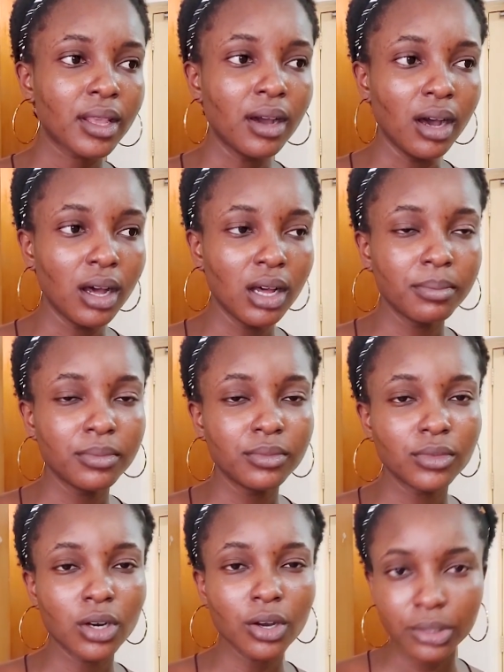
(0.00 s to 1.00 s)

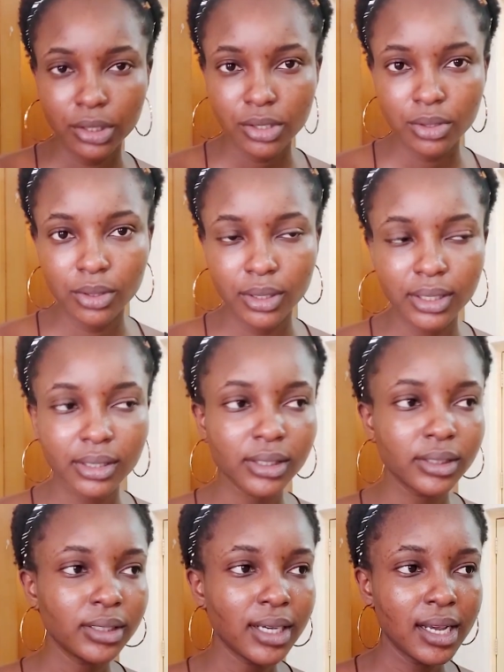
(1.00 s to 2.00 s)
coconut
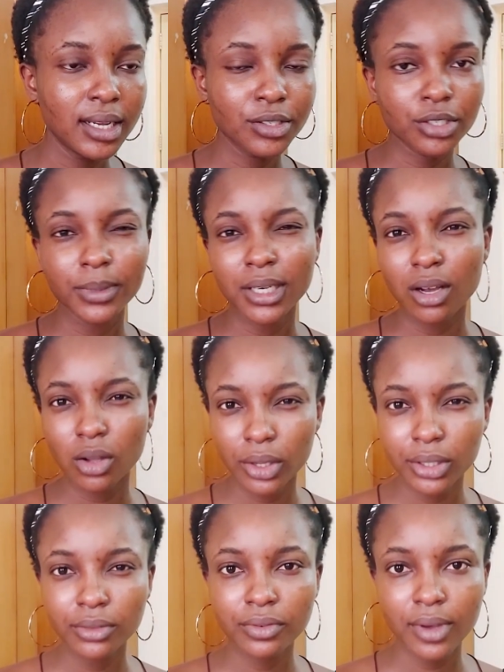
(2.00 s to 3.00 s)
oil and some other
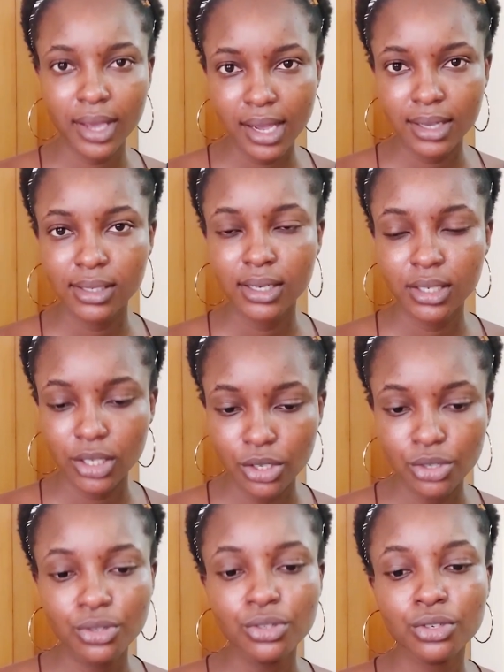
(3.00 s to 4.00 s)
oil for hair that they
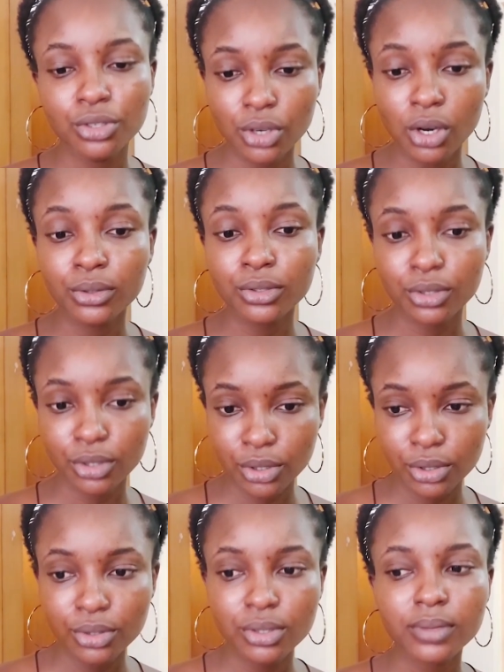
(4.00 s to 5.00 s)
use. You could also
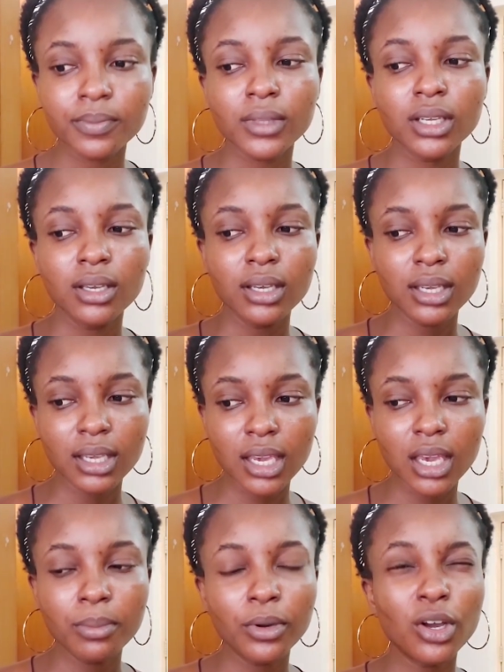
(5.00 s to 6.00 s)
use.
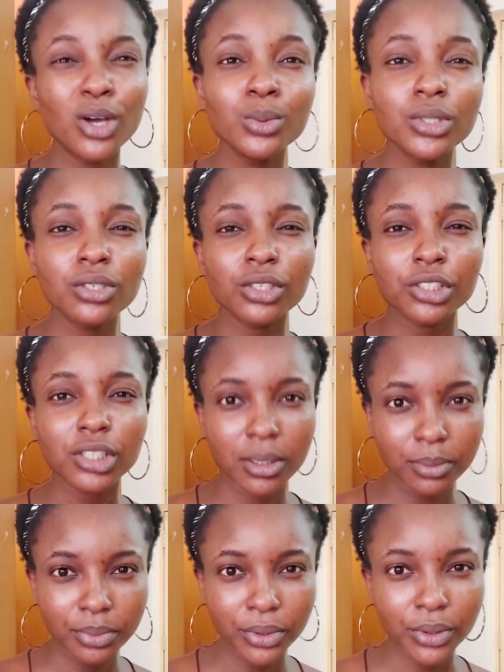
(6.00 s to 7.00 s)
Yeah, but come with your
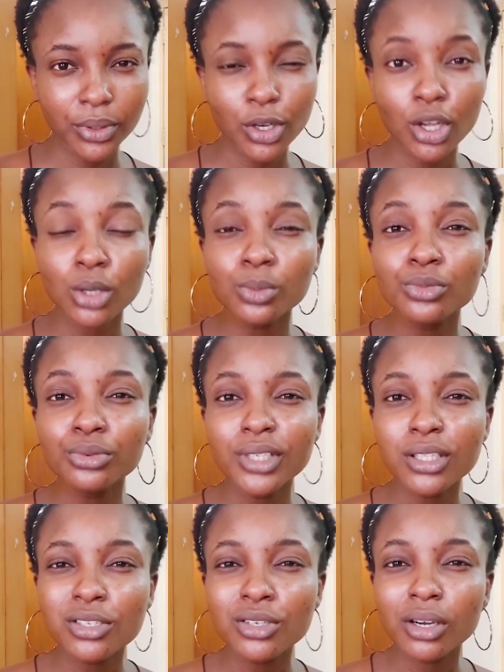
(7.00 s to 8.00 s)
shampoo. Come
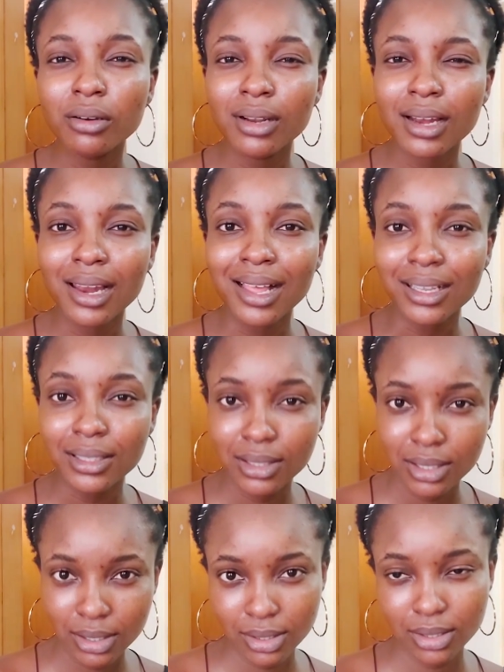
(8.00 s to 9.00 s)
with your
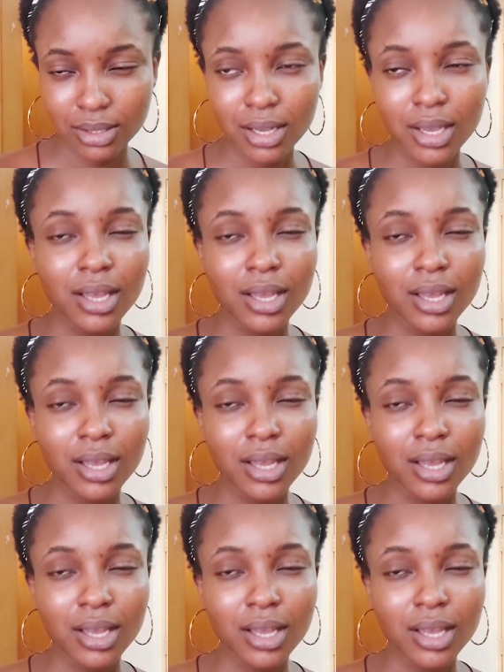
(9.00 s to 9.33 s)
relaxers.